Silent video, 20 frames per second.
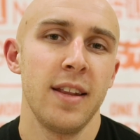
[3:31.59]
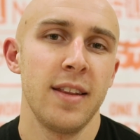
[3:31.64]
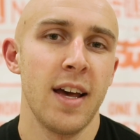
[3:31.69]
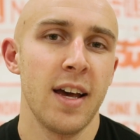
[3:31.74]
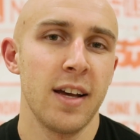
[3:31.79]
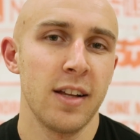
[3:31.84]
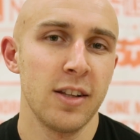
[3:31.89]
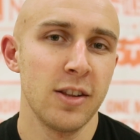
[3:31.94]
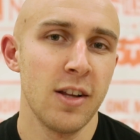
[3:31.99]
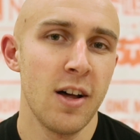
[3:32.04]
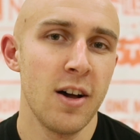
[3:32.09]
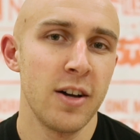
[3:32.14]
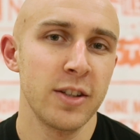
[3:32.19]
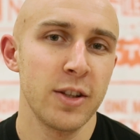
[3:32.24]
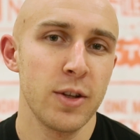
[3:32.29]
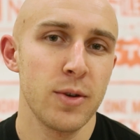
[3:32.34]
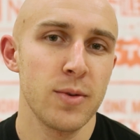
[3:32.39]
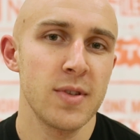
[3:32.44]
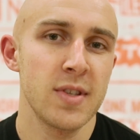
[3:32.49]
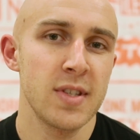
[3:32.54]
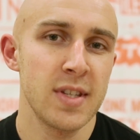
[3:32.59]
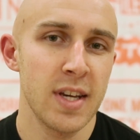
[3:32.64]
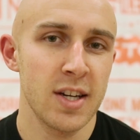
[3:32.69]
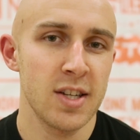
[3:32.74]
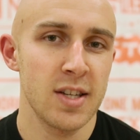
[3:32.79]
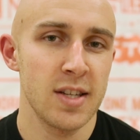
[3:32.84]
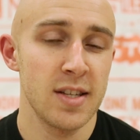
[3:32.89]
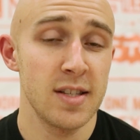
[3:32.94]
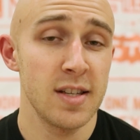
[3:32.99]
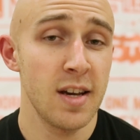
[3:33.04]
that along those
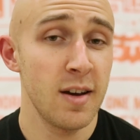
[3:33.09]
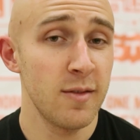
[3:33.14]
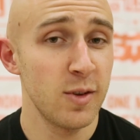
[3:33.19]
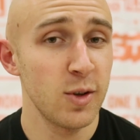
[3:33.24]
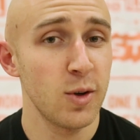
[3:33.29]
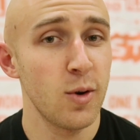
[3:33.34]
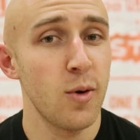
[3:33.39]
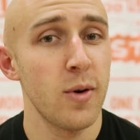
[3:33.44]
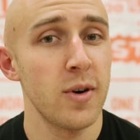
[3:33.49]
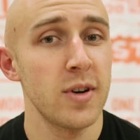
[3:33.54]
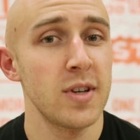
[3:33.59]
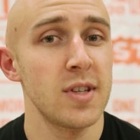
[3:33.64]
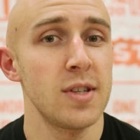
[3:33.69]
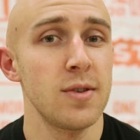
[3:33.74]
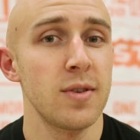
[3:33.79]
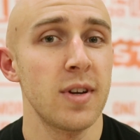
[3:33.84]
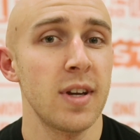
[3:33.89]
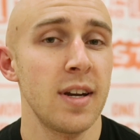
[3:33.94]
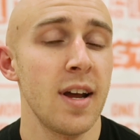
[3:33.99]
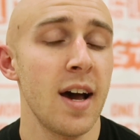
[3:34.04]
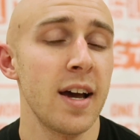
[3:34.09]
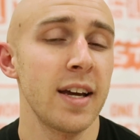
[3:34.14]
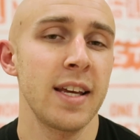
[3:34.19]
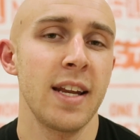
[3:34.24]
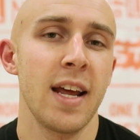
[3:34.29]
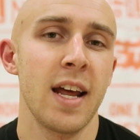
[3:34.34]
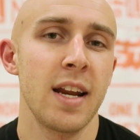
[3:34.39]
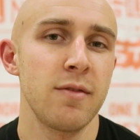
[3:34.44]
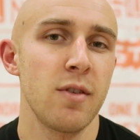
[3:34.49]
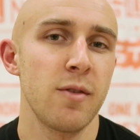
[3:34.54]
sections of the course you cannot
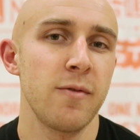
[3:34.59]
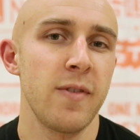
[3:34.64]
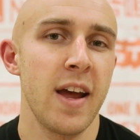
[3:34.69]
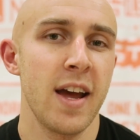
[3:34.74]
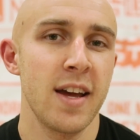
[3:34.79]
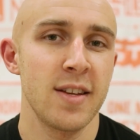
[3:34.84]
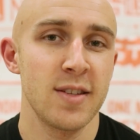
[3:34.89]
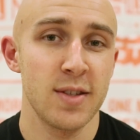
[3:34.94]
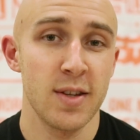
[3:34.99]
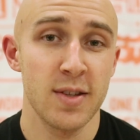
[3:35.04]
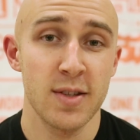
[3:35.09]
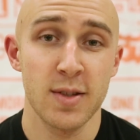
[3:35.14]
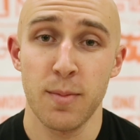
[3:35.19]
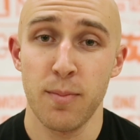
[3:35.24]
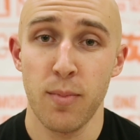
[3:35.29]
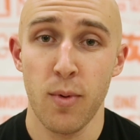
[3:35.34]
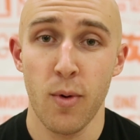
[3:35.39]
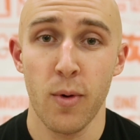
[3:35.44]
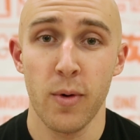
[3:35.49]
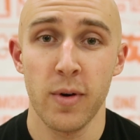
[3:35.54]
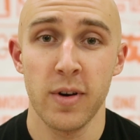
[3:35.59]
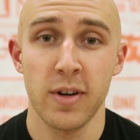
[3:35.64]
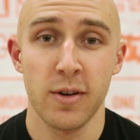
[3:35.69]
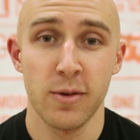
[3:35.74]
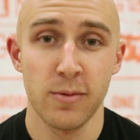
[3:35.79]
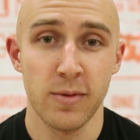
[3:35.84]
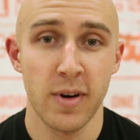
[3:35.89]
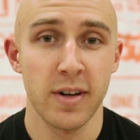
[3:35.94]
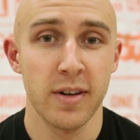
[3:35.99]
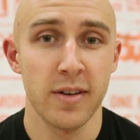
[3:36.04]
get out of your vans to support
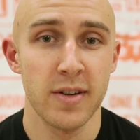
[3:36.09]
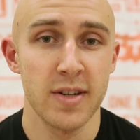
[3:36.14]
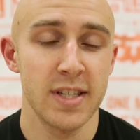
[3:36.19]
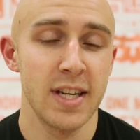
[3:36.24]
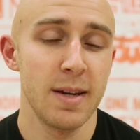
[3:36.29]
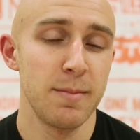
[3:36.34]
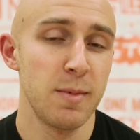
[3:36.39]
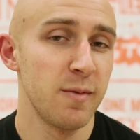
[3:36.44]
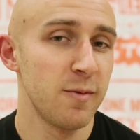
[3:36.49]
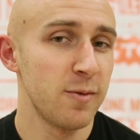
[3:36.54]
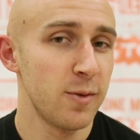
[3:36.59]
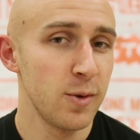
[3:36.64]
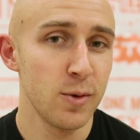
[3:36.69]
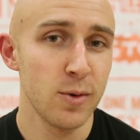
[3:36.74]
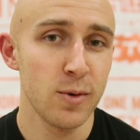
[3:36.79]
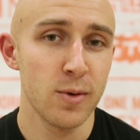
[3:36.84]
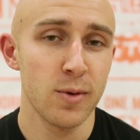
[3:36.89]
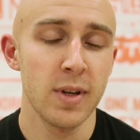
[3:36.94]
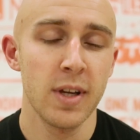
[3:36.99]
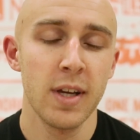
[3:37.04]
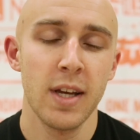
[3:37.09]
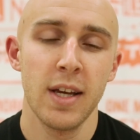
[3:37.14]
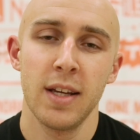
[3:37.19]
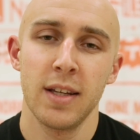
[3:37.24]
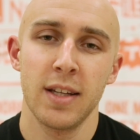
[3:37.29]
your runners, give them food,